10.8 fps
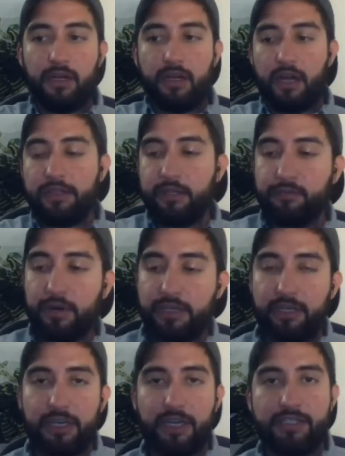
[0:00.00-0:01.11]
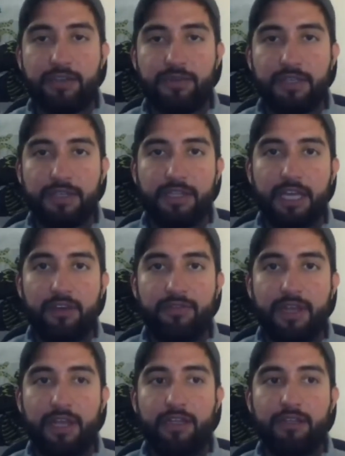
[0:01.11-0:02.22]
I think recognizing the fact that they
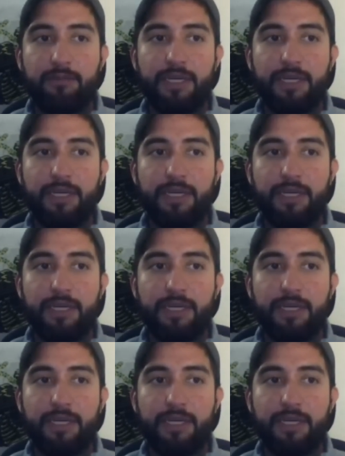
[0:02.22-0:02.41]
haven't had the